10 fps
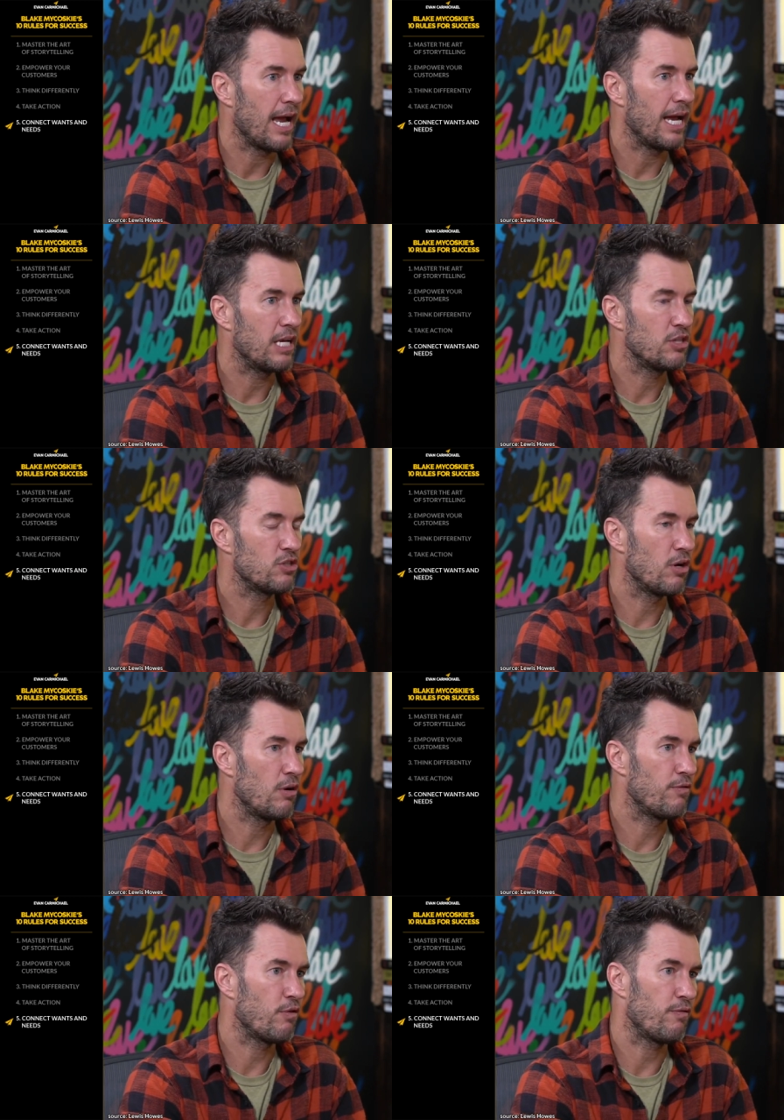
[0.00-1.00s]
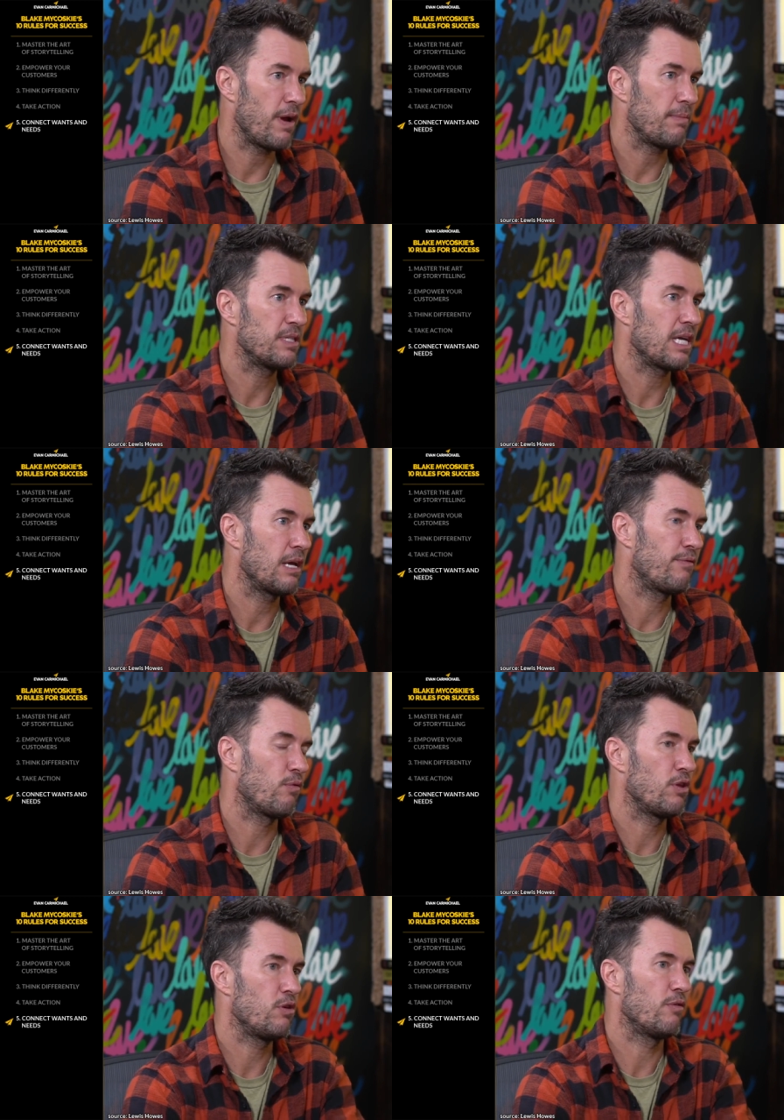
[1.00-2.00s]
And so if their wow. families can't
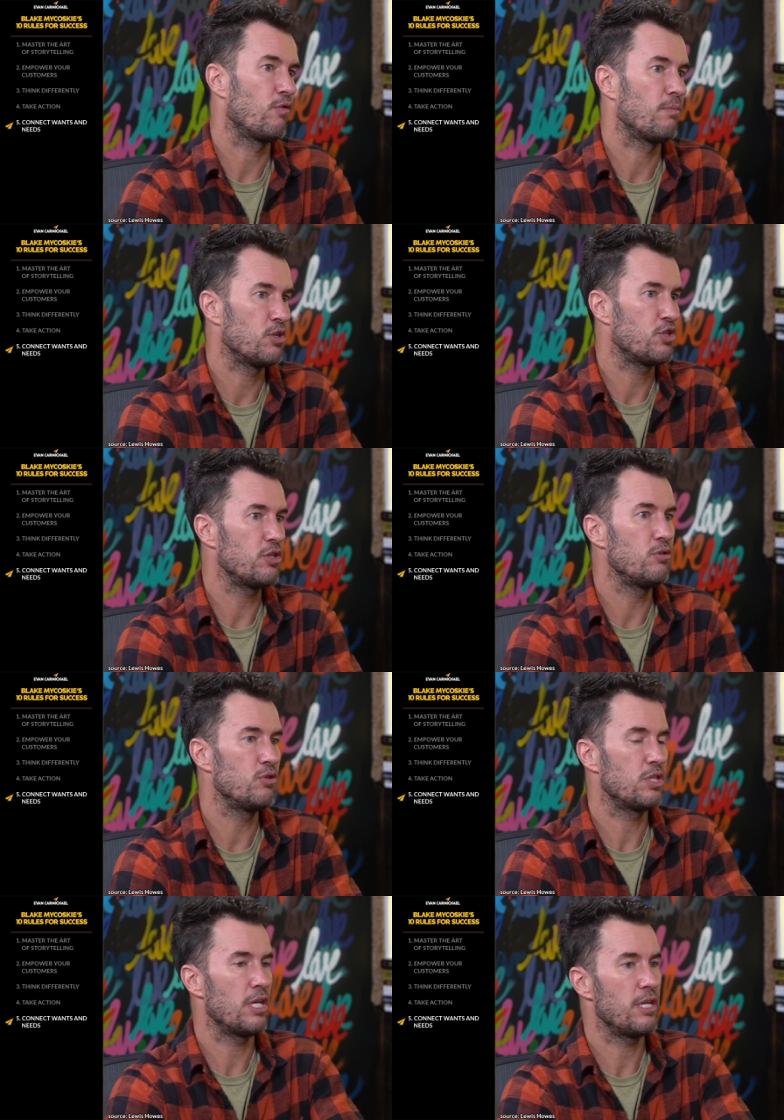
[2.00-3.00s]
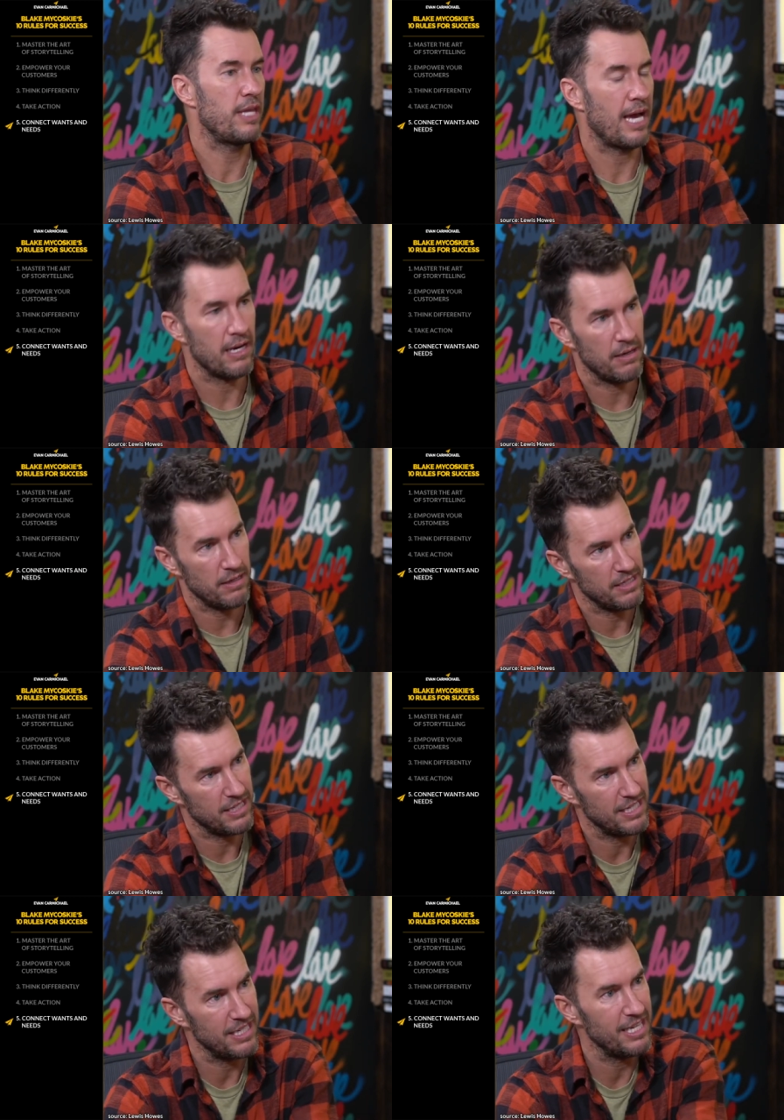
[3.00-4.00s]
afford the uniform and the shoes, then that.
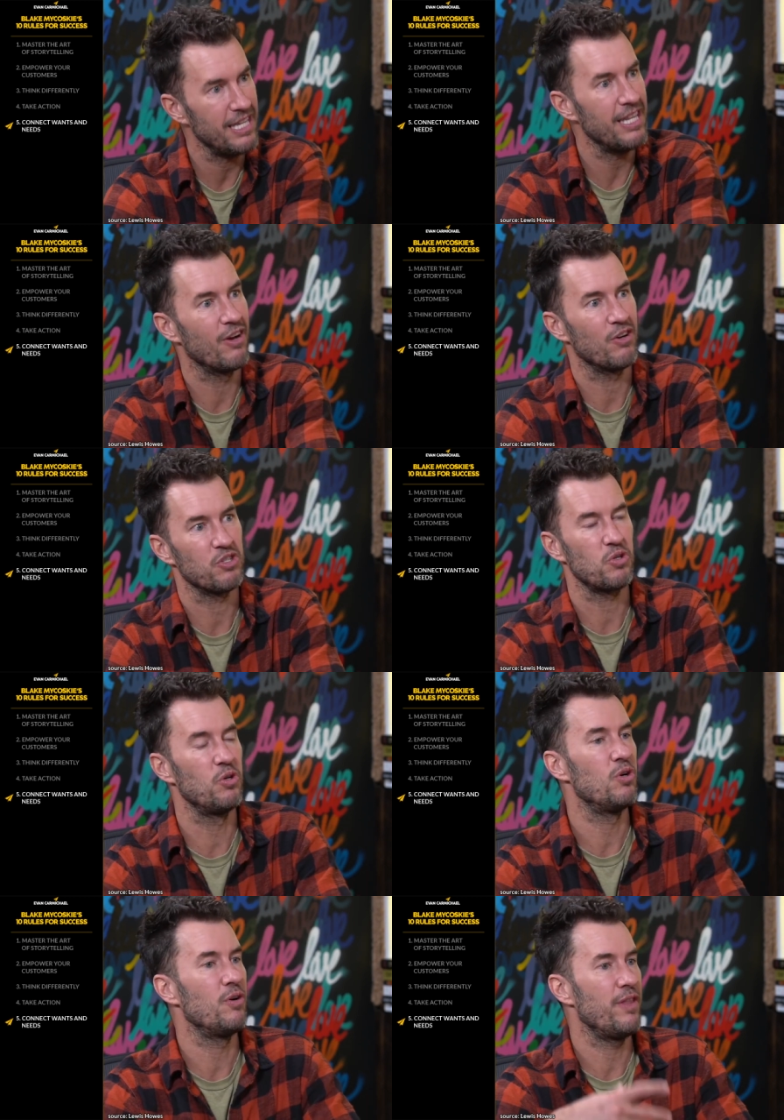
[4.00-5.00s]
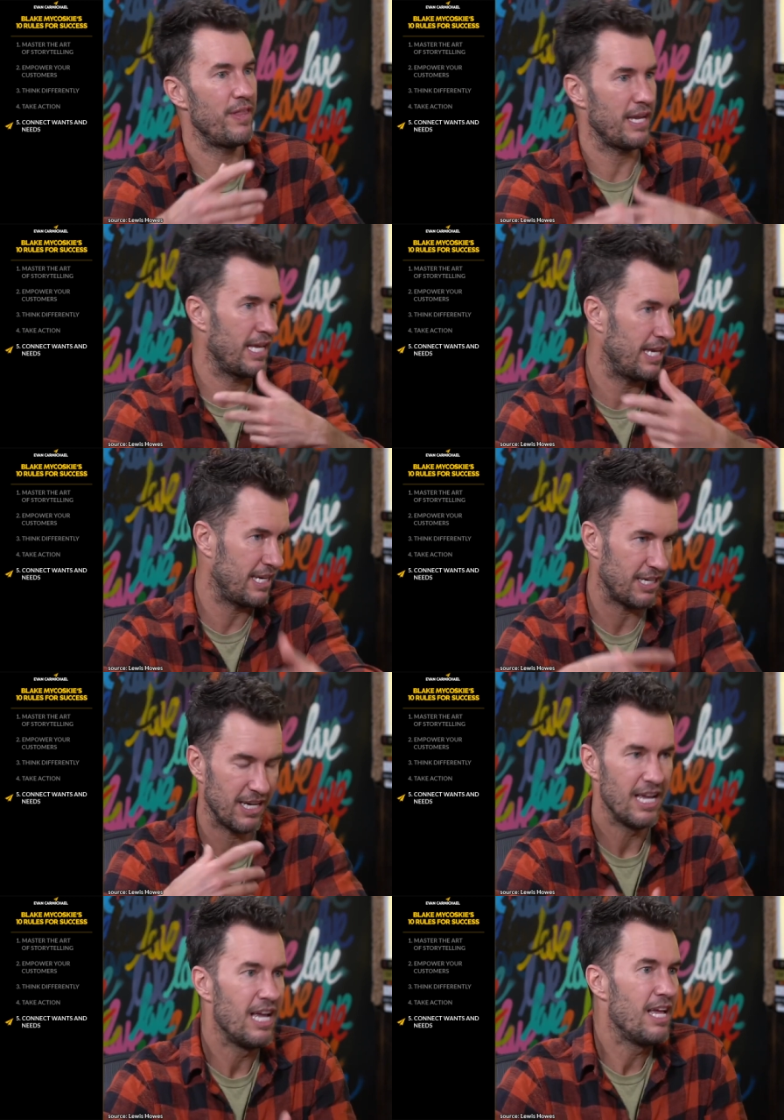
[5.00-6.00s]
They don't go to school. Go to school, and then they get, get
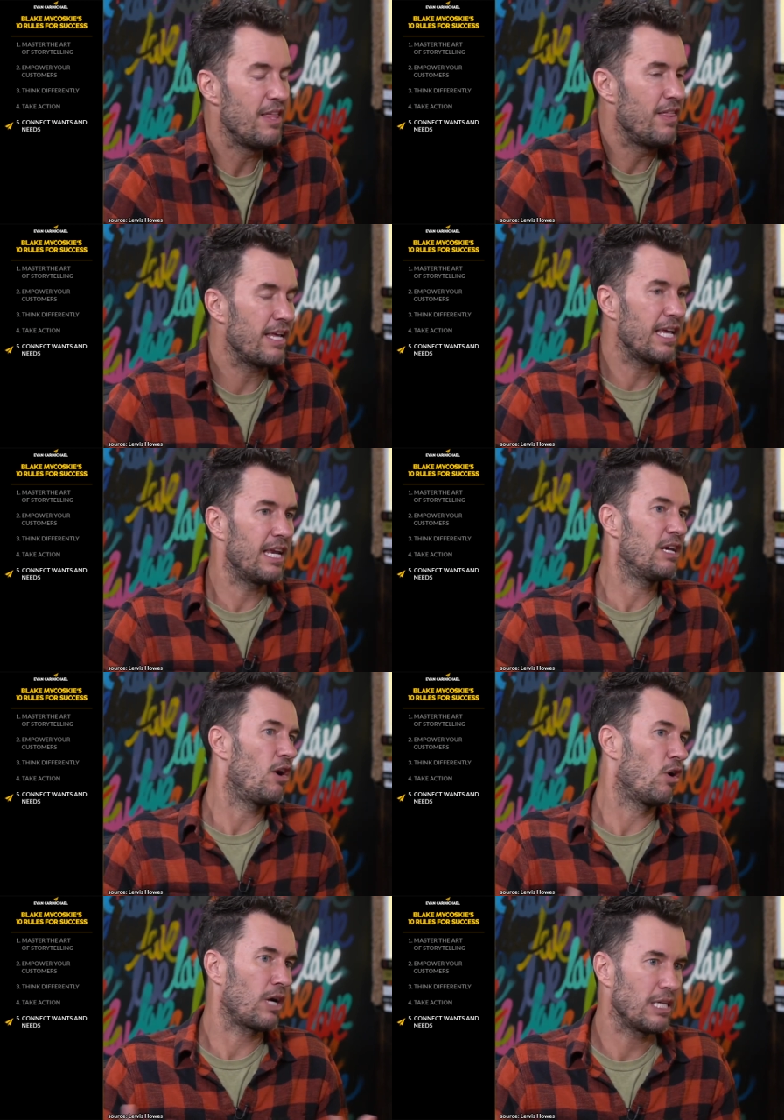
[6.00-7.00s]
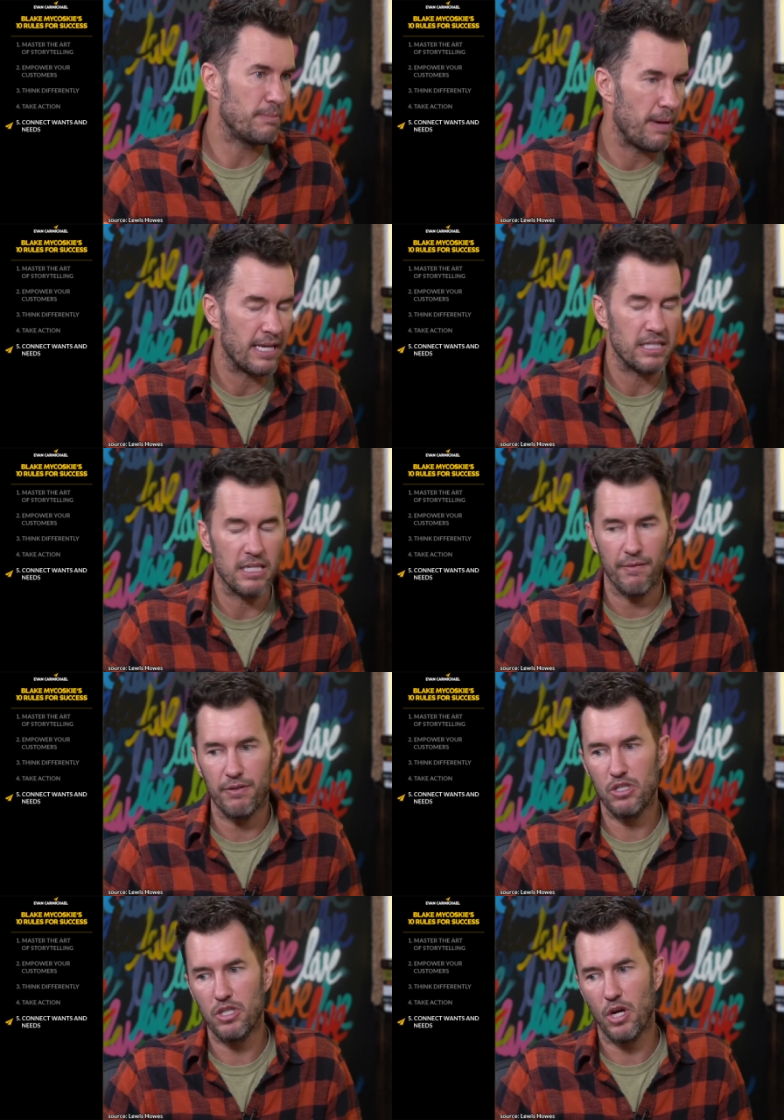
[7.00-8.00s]
into, then they, they get into all kinds of bad
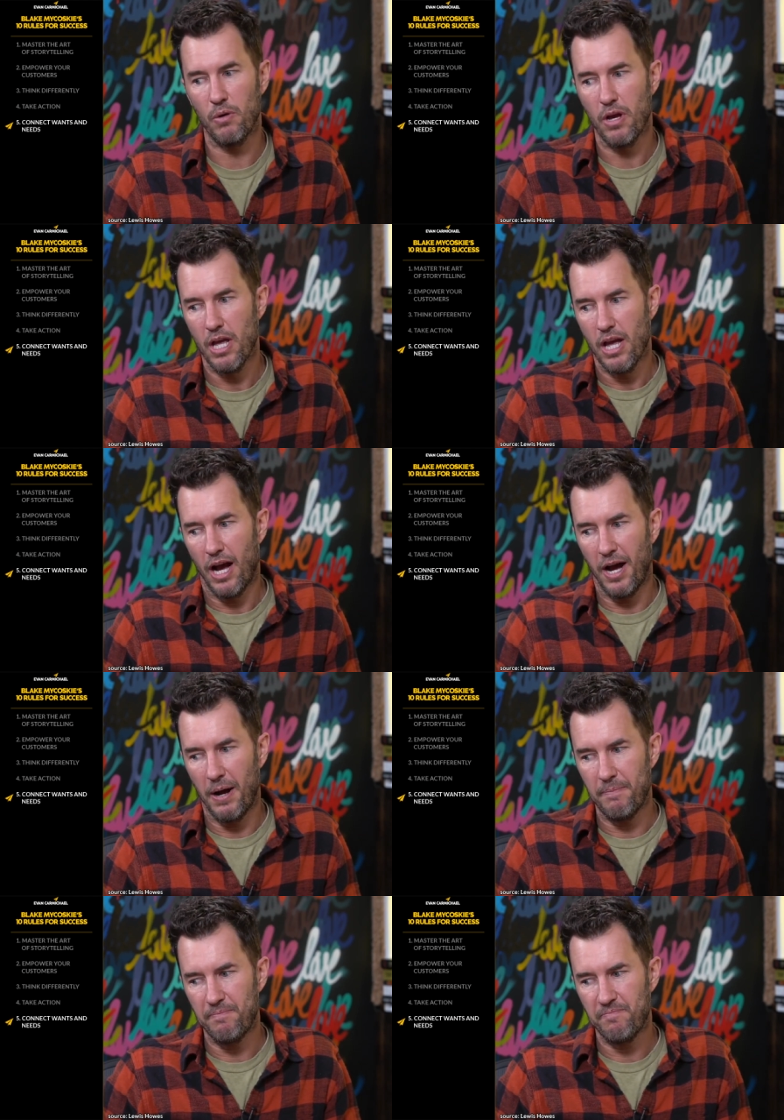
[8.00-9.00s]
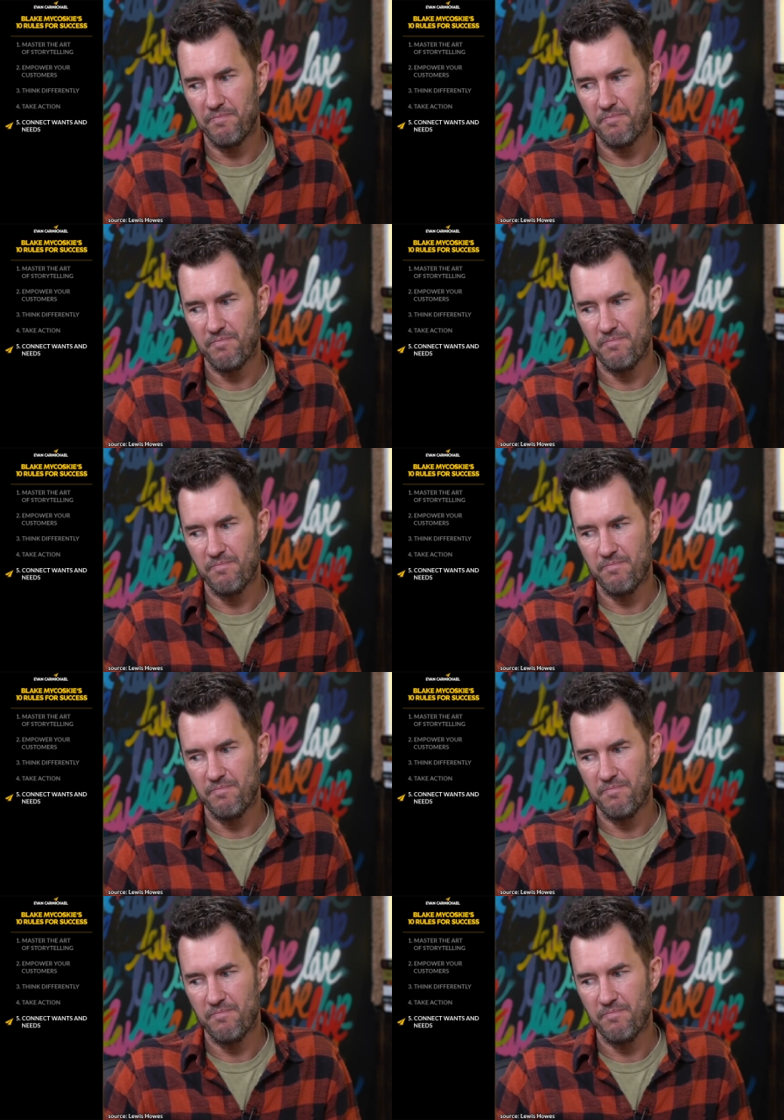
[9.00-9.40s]
stuff. And yeah. so, um,